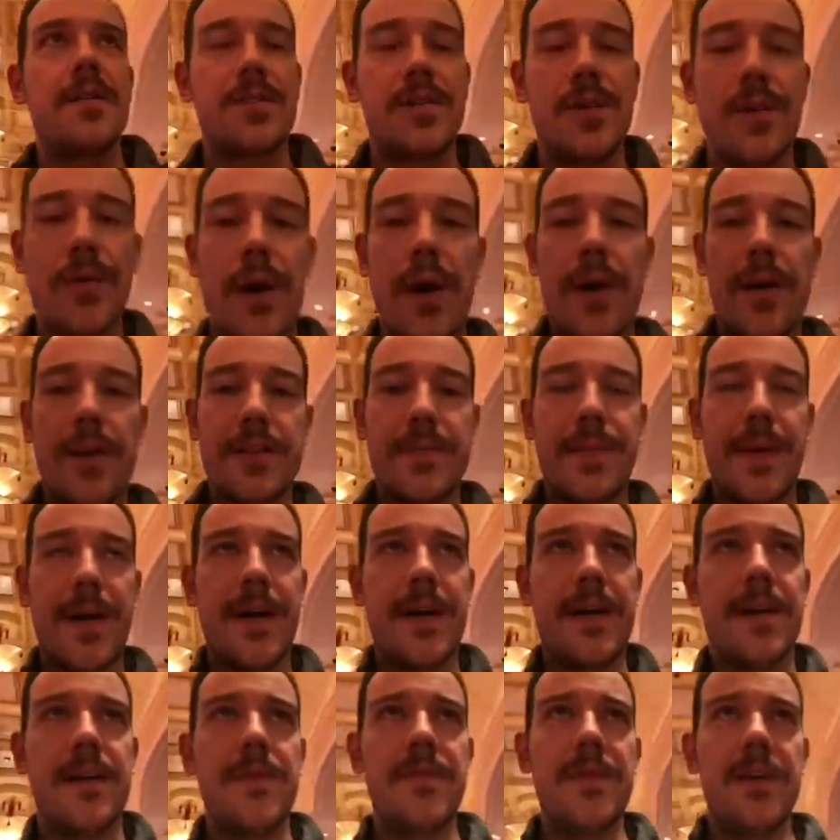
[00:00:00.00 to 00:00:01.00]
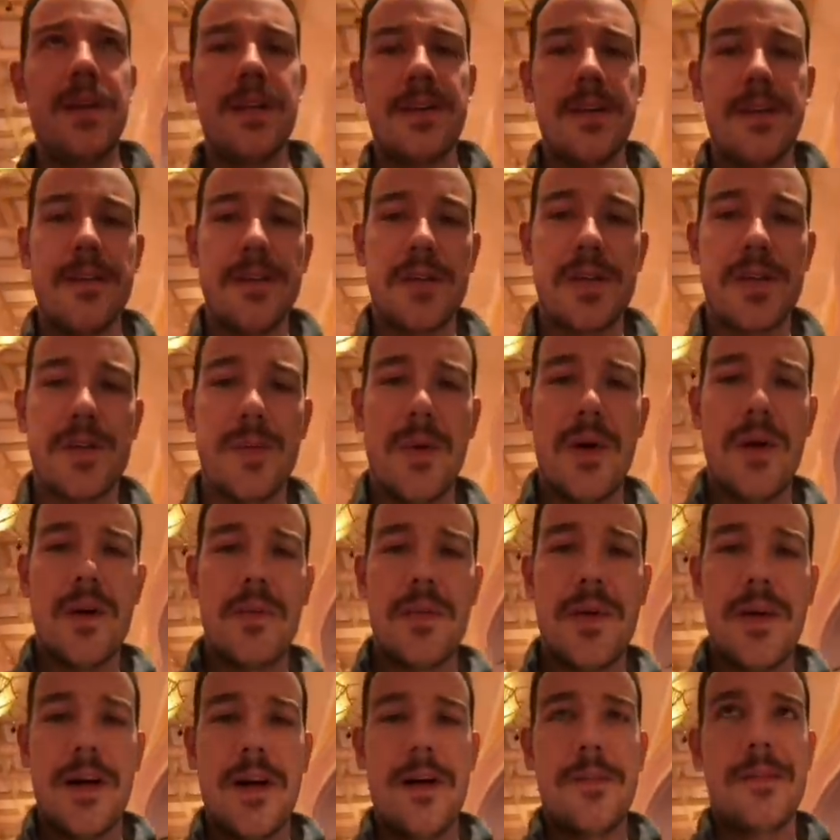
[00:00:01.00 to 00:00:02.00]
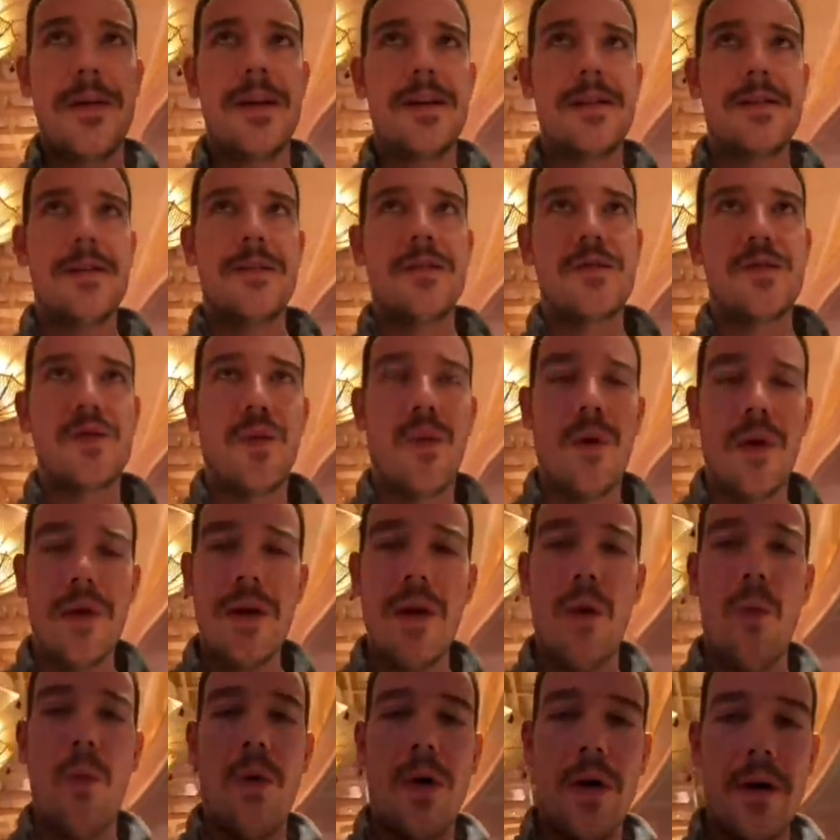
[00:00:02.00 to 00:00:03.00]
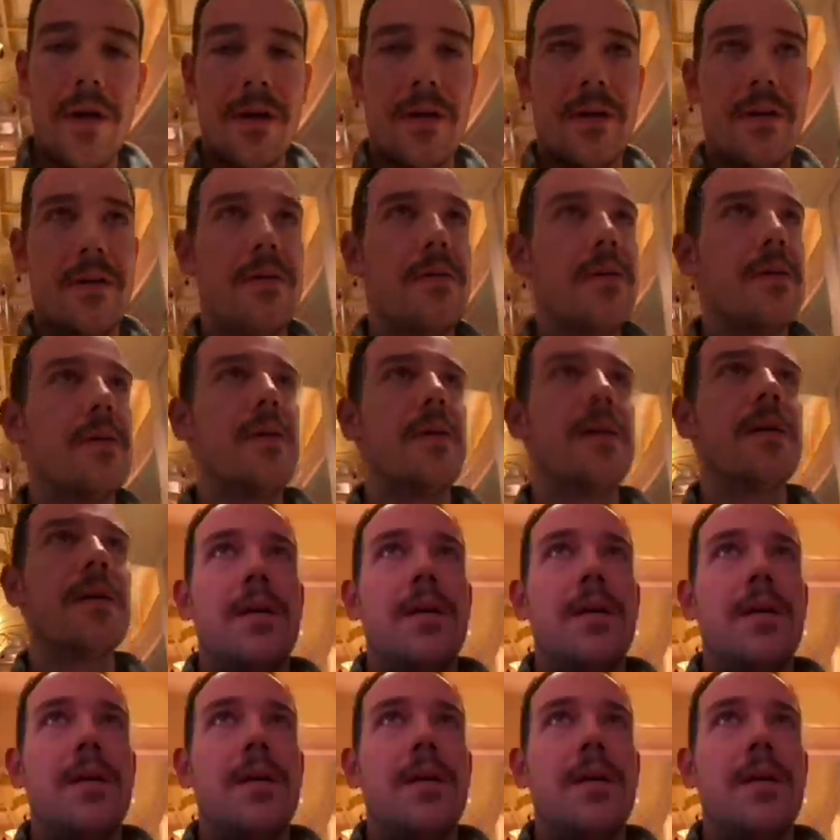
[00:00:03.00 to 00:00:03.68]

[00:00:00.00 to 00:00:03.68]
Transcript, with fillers: Two calls behind me and then the small blind makes it 2100.